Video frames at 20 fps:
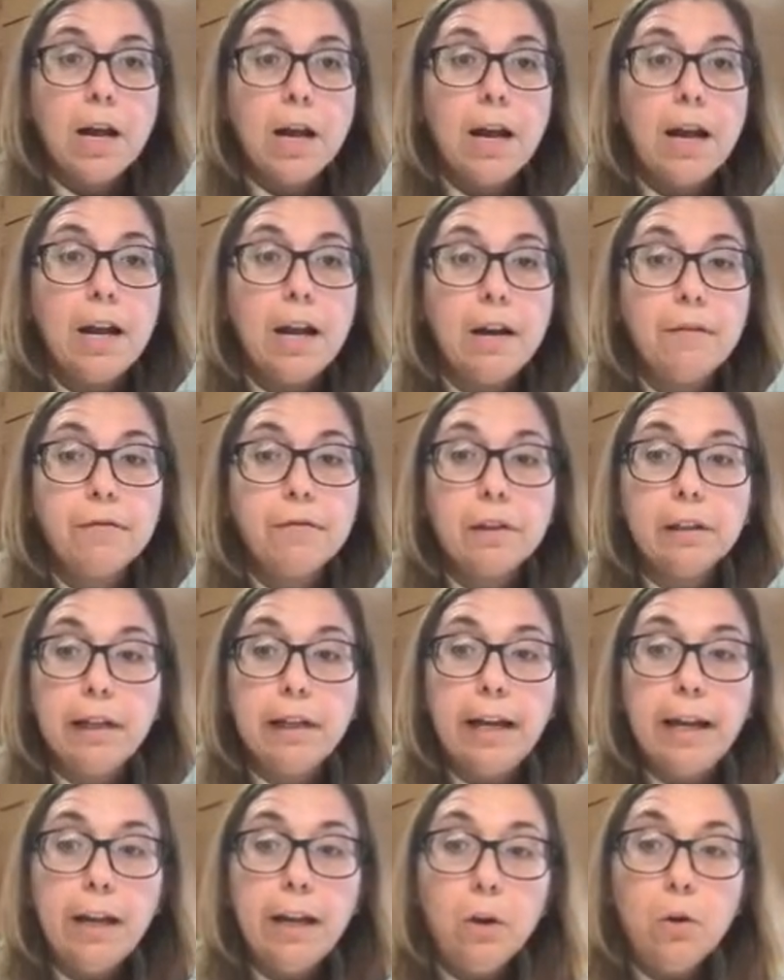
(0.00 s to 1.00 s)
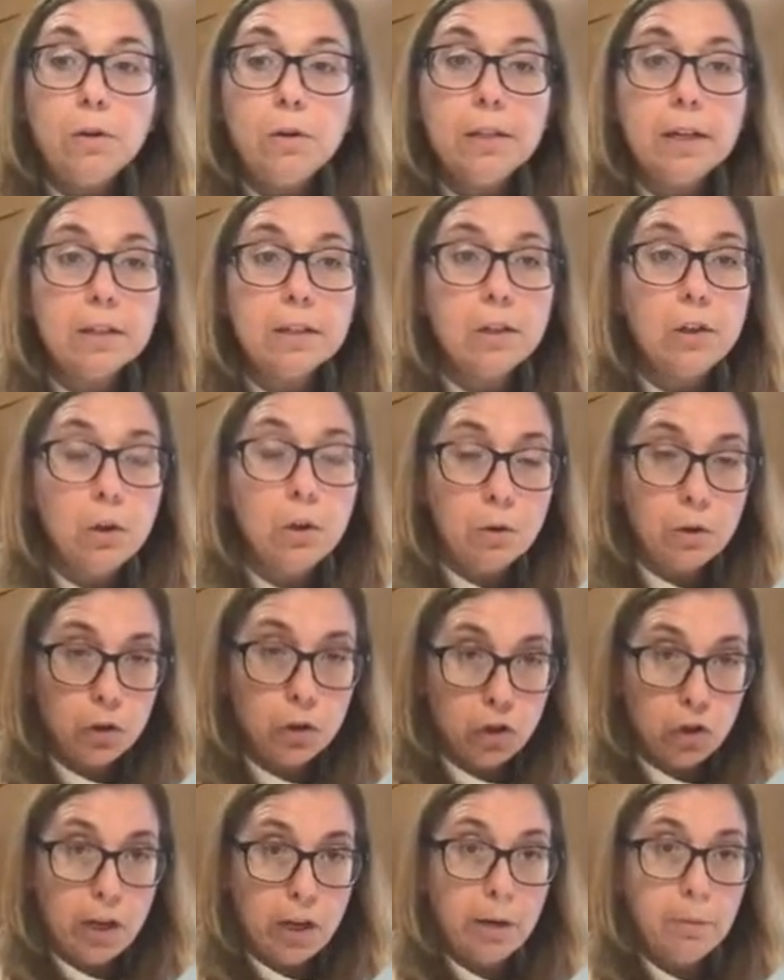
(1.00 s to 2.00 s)
If the lady who doesn't know her
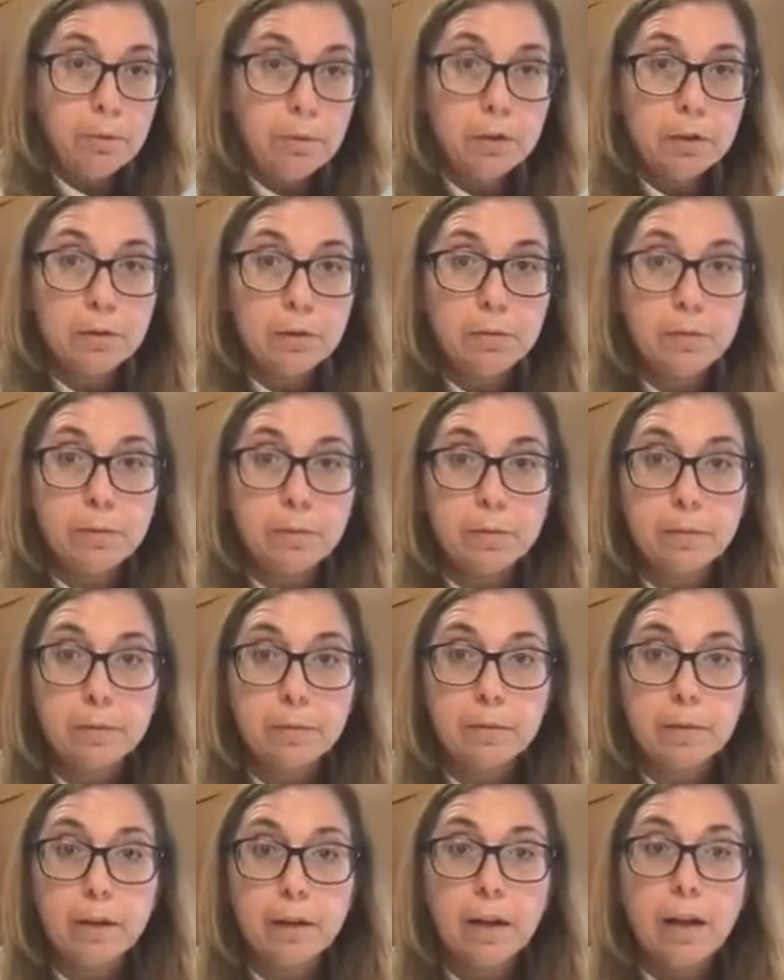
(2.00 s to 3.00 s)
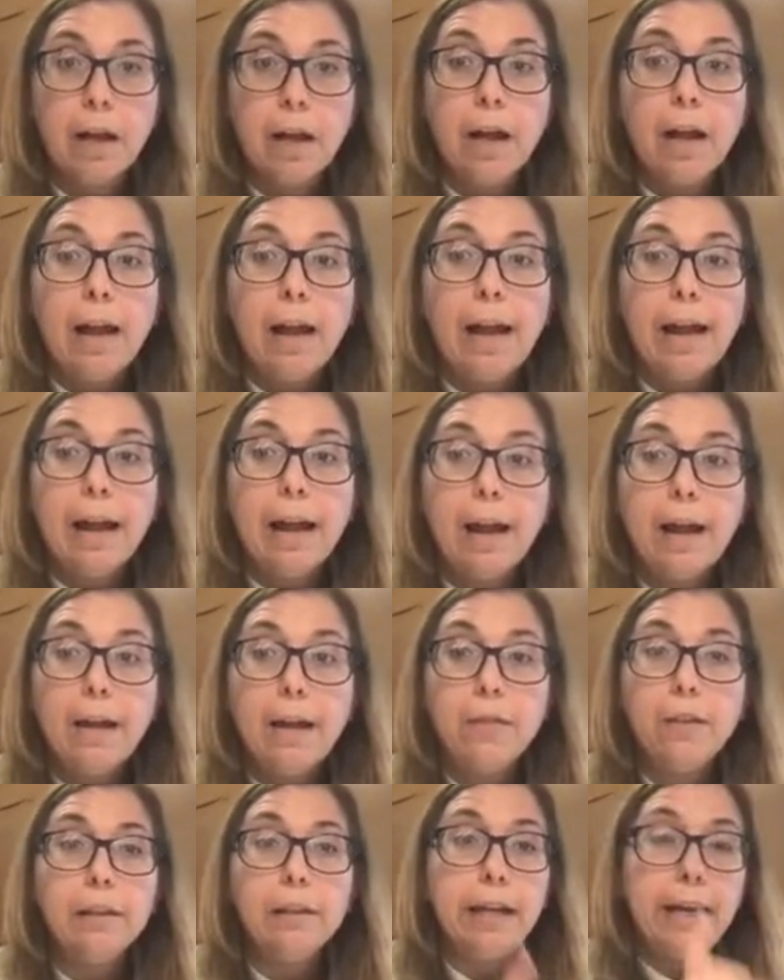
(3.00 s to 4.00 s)
shapes
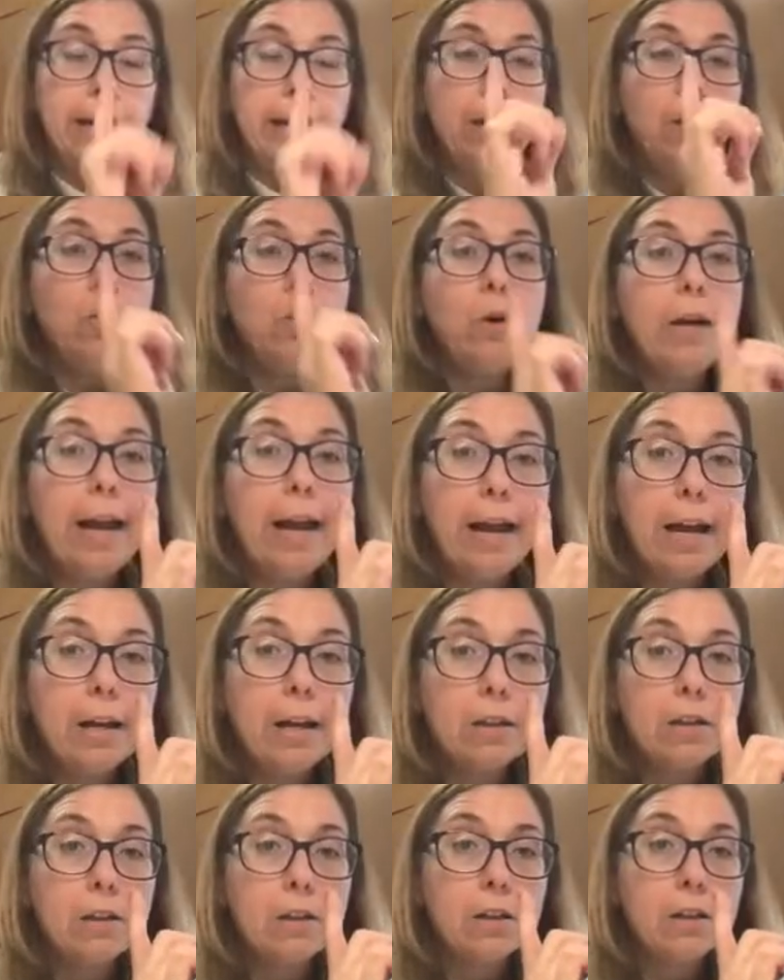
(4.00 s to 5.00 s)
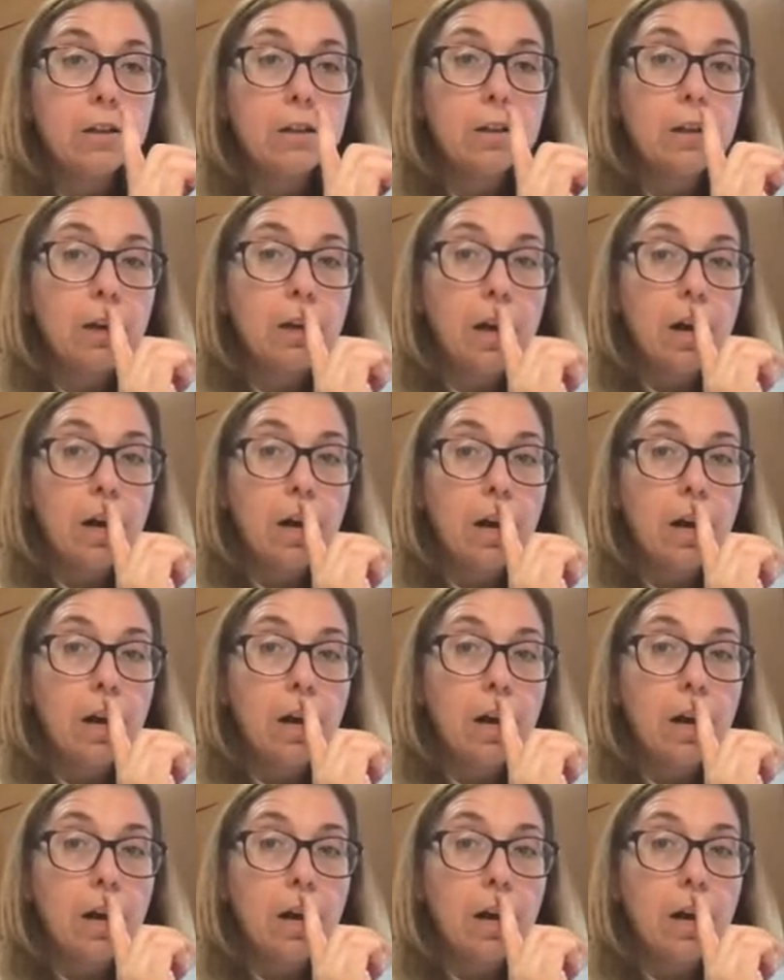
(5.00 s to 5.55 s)
and the lady who can't, what